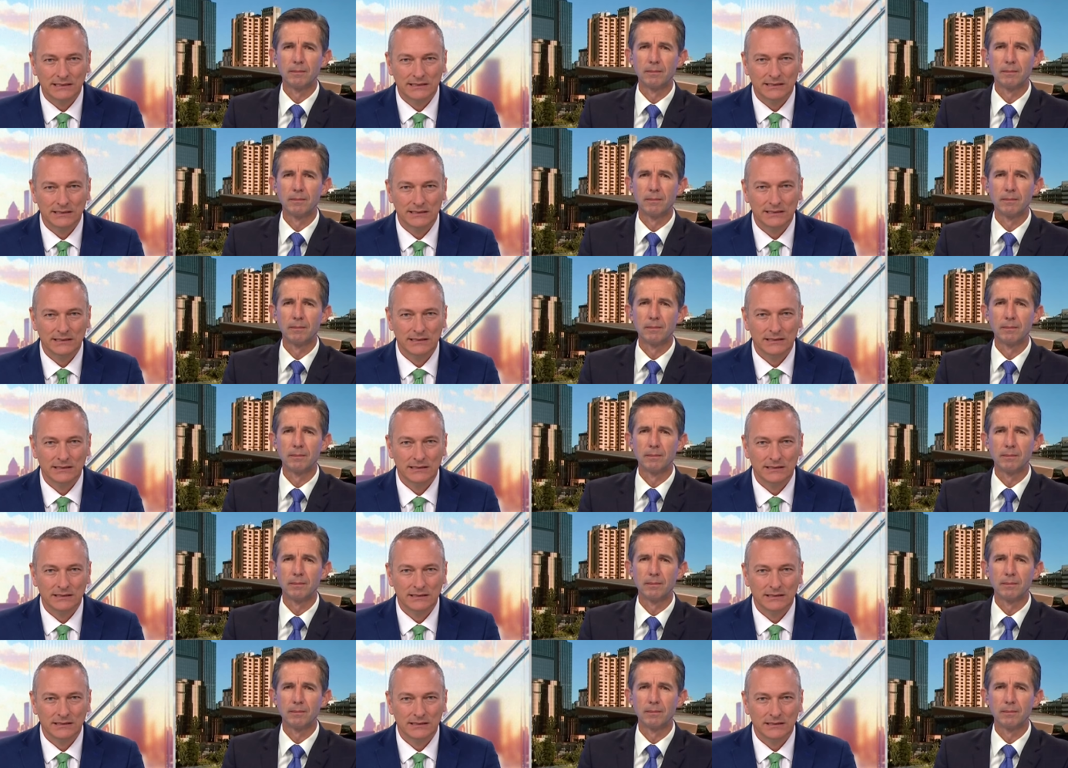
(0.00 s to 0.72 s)

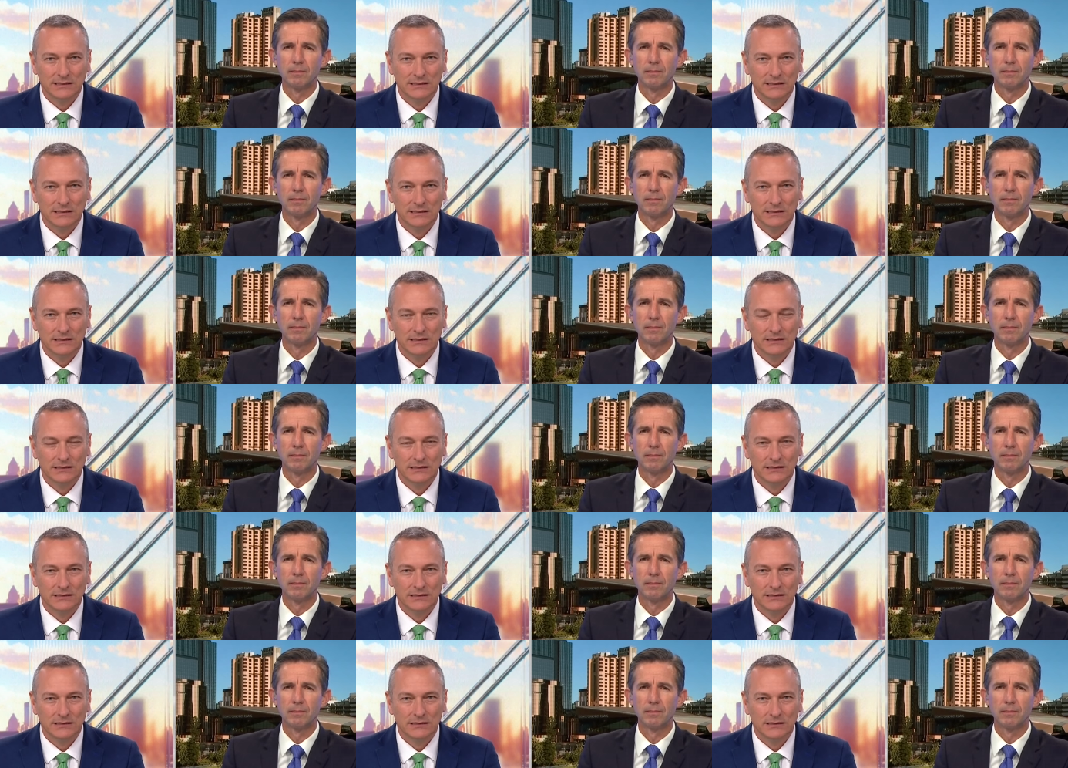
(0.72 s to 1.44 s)

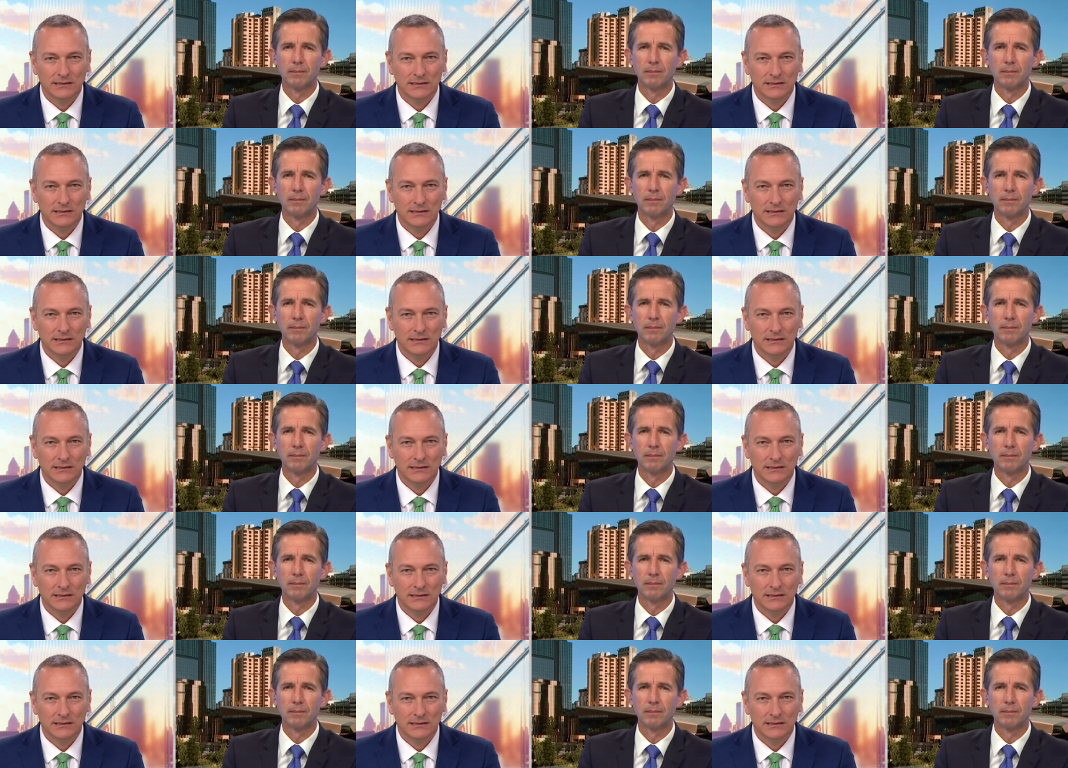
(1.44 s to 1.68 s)
Nothing is said.